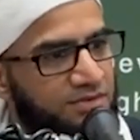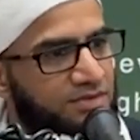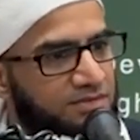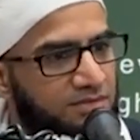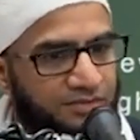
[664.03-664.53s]
do.
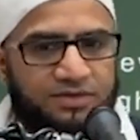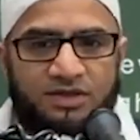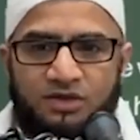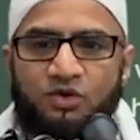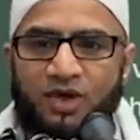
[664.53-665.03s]
Have you
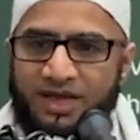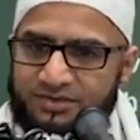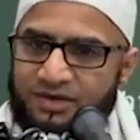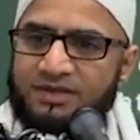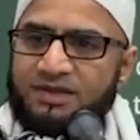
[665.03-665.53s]
seen the two
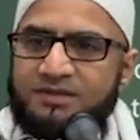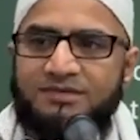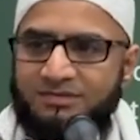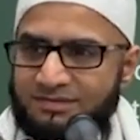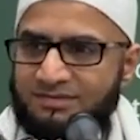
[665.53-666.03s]
cats fighting?
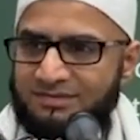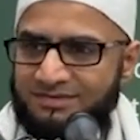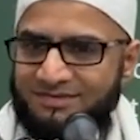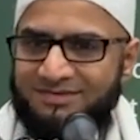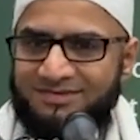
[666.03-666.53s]

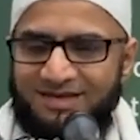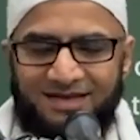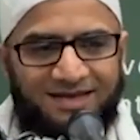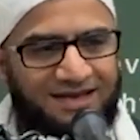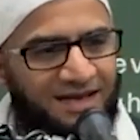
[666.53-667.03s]

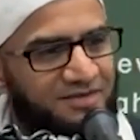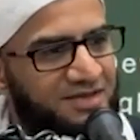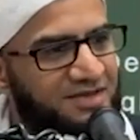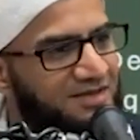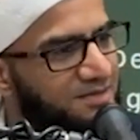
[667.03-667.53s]

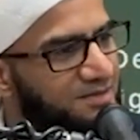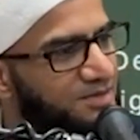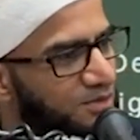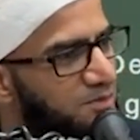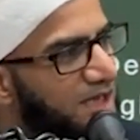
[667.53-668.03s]
Ever?
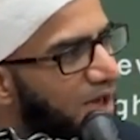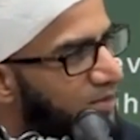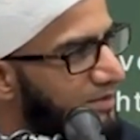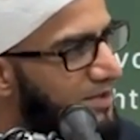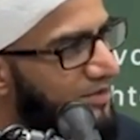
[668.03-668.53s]
Doing
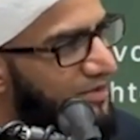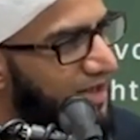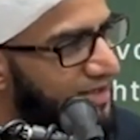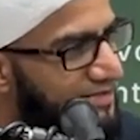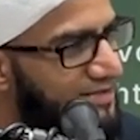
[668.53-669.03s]
meow in the middle of
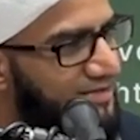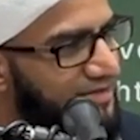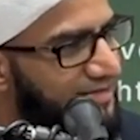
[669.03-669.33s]
the night?